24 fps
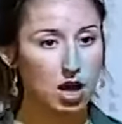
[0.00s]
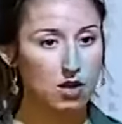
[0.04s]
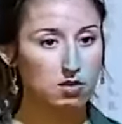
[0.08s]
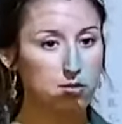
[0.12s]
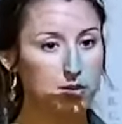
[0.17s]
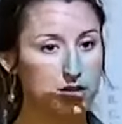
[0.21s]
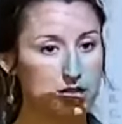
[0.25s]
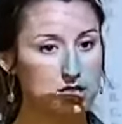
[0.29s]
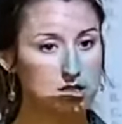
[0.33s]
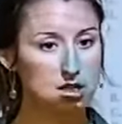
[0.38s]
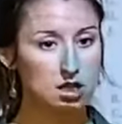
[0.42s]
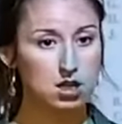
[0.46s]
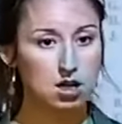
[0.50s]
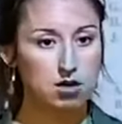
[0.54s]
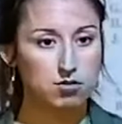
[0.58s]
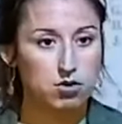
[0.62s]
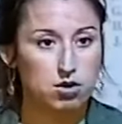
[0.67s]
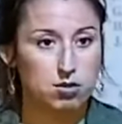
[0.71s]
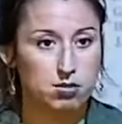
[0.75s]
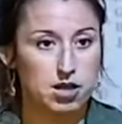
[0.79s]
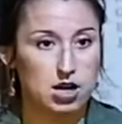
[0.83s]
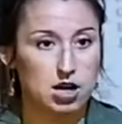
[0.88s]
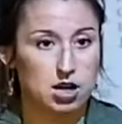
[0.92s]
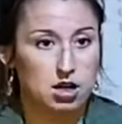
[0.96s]
Everybody stand up
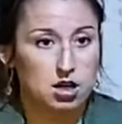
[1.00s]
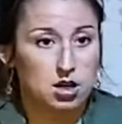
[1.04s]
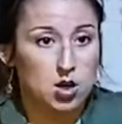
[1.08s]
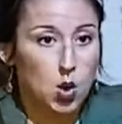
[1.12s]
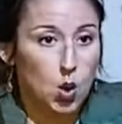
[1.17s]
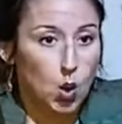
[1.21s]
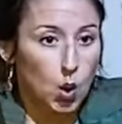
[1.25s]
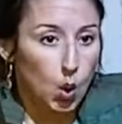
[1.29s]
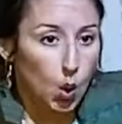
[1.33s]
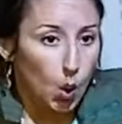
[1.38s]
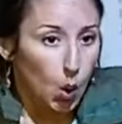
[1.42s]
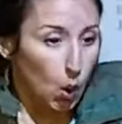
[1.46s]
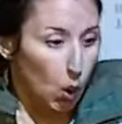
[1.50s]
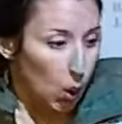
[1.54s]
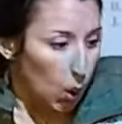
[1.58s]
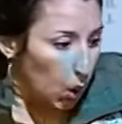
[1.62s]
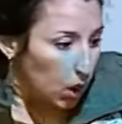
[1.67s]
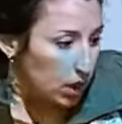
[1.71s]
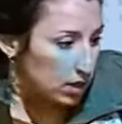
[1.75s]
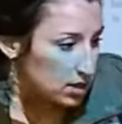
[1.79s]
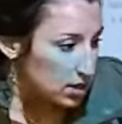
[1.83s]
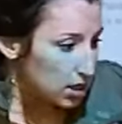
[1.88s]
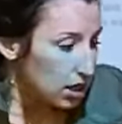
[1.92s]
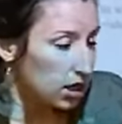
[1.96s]
for a minute.
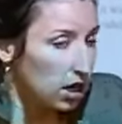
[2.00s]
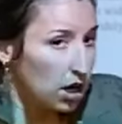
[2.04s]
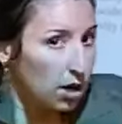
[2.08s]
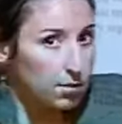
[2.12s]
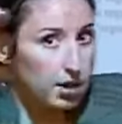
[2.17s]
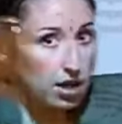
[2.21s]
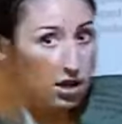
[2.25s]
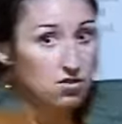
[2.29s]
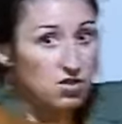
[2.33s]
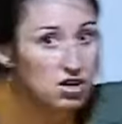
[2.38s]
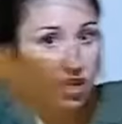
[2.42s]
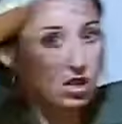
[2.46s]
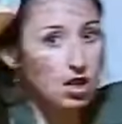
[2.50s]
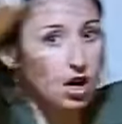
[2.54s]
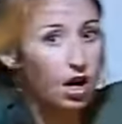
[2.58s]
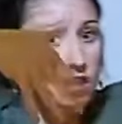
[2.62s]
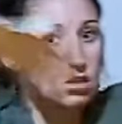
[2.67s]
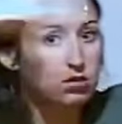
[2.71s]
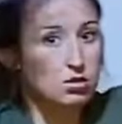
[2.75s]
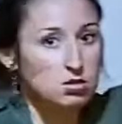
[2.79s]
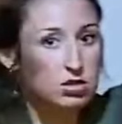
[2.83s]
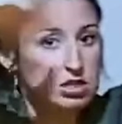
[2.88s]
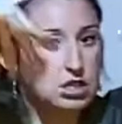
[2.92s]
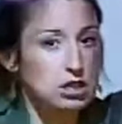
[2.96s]
Stand up. Even in the
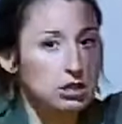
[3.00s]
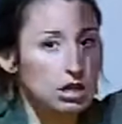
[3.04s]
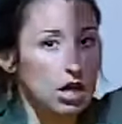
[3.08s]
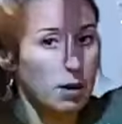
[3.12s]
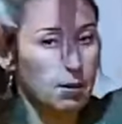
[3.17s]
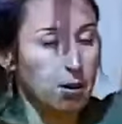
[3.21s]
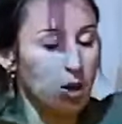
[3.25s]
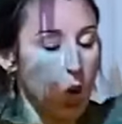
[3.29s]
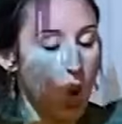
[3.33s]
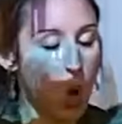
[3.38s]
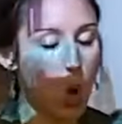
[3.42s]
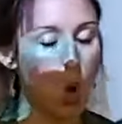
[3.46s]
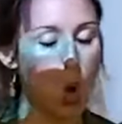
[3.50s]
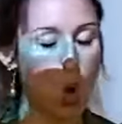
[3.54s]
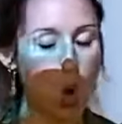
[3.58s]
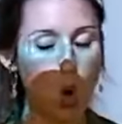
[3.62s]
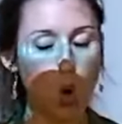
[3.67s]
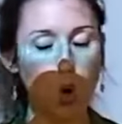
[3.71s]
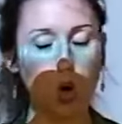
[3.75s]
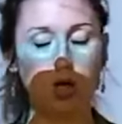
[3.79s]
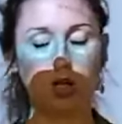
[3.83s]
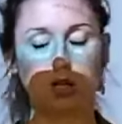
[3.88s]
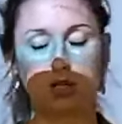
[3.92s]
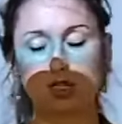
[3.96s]
other room, stand up.
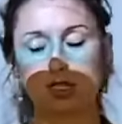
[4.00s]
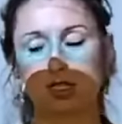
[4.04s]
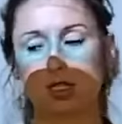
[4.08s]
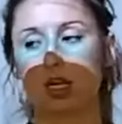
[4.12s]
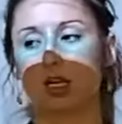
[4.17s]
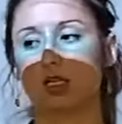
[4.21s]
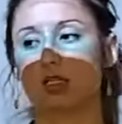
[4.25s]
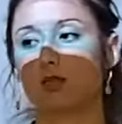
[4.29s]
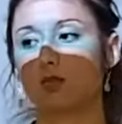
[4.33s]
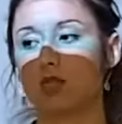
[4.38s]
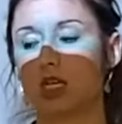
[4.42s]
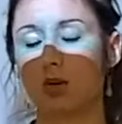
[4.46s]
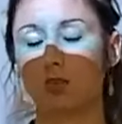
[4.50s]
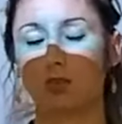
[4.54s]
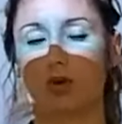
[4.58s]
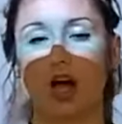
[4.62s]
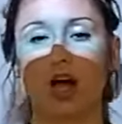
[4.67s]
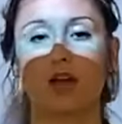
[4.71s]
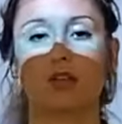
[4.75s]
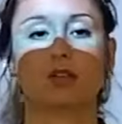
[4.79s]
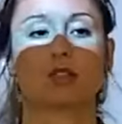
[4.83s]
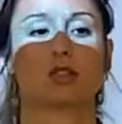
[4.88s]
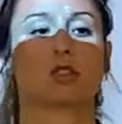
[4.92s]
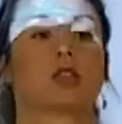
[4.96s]
Ooh, let's take some deep
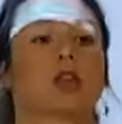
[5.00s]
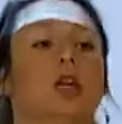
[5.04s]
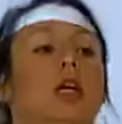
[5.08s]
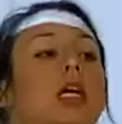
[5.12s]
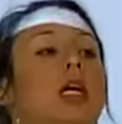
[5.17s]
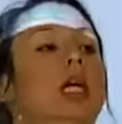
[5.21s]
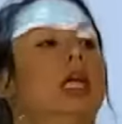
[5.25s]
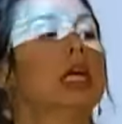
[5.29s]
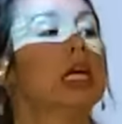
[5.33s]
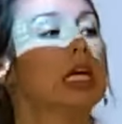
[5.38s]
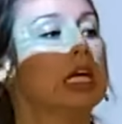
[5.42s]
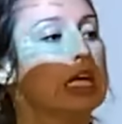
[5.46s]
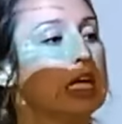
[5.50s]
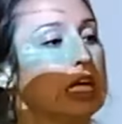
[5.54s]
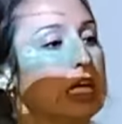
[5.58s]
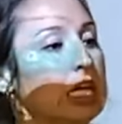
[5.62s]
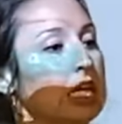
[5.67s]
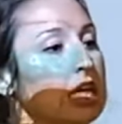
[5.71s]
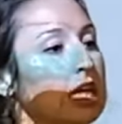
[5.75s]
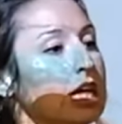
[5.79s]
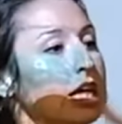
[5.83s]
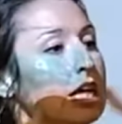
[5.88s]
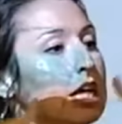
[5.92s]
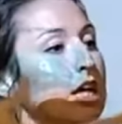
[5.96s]
breaths.
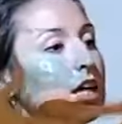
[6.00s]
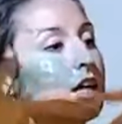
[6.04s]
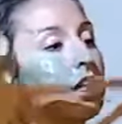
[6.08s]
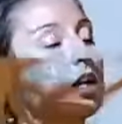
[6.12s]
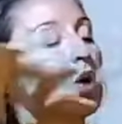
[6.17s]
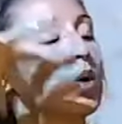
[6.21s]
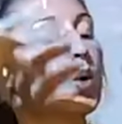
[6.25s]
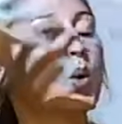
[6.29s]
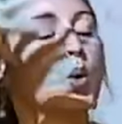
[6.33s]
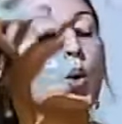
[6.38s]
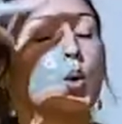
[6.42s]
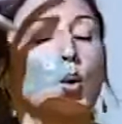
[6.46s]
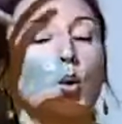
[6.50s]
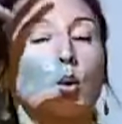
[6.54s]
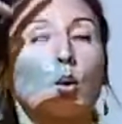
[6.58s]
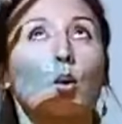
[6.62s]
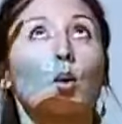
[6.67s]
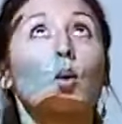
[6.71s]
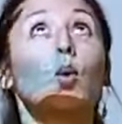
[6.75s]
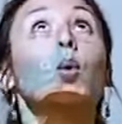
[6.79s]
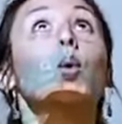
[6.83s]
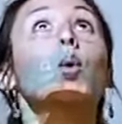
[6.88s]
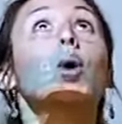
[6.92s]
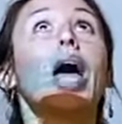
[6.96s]
In
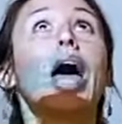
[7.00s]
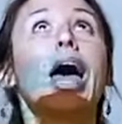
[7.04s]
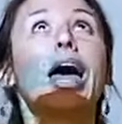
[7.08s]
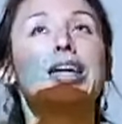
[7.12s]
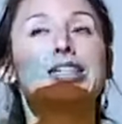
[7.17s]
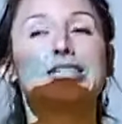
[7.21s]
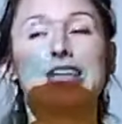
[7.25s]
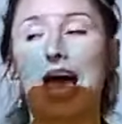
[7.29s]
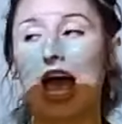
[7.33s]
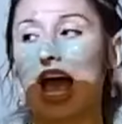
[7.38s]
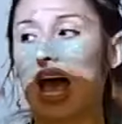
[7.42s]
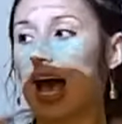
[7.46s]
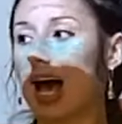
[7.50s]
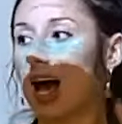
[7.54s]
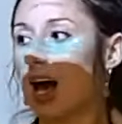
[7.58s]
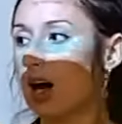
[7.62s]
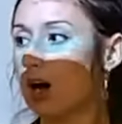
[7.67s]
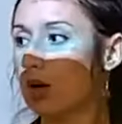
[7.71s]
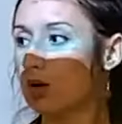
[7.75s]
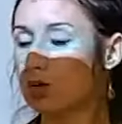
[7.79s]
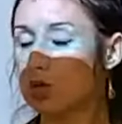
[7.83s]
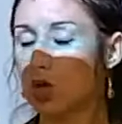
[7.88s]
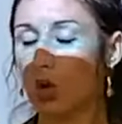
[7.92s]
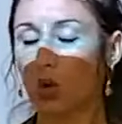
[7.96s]
and
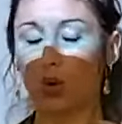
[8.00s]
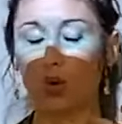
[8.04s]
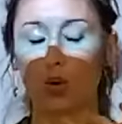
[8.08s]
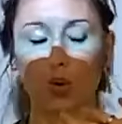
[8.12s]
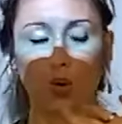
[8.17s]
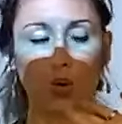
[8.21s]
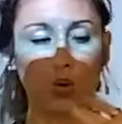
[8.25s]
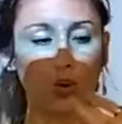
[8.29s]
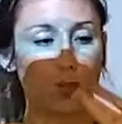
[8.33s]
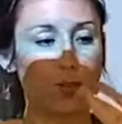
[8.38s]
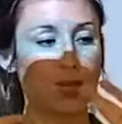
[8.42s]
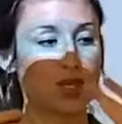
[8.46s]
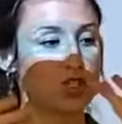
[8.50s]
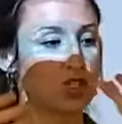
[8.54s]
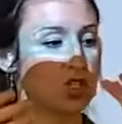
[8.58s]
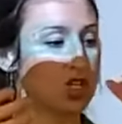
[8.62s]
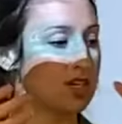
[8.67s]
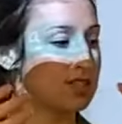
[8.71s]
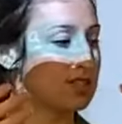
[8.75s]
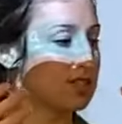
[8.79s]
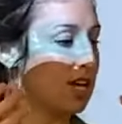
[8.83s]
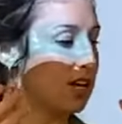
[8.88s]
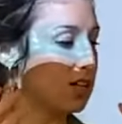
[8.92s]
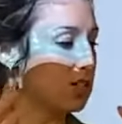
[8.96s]
out. Miss
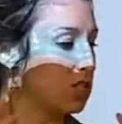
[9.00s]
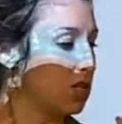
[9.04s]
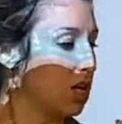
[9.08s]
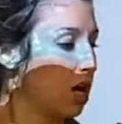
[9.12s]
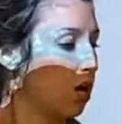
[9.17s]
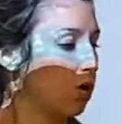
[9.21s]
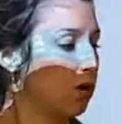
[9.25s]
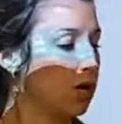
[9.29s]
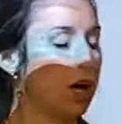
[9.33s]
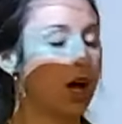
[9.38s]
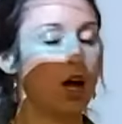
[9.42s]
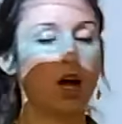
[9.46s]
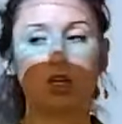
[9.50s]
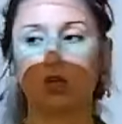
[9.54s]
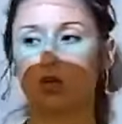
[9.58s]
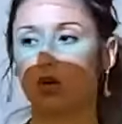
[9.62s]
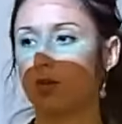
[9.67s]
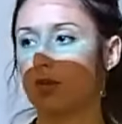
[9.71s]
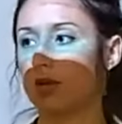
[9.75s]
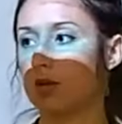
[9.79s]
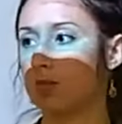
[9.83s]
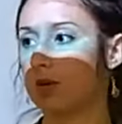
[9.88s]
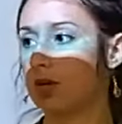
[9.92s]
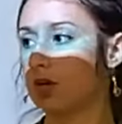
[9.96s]
Jess takes yoga. You
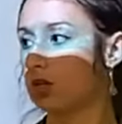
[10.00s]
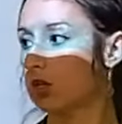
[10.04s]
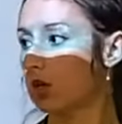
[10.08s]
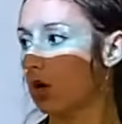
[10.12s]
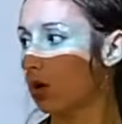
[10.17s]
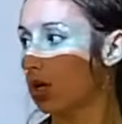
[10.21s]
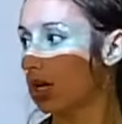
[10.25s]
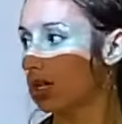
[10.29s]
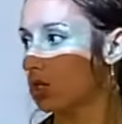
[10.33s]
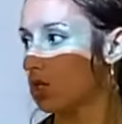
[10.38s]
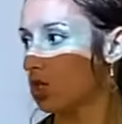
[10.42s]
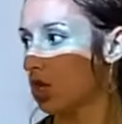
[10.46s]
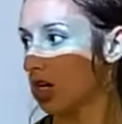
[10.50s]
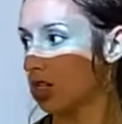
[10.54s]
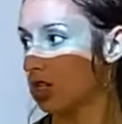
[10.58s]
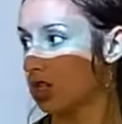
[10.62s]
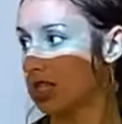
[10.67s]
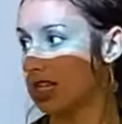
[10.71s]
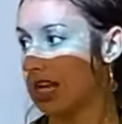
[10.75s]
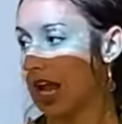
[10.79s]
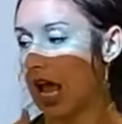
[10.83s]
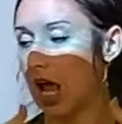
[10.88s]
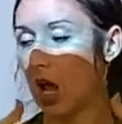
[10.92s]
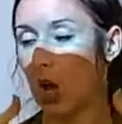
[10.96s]
want me to be your yoga instructor
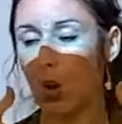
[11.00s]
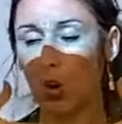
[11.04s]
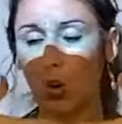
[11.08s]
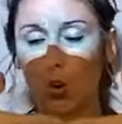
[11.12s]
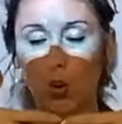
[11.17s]
today?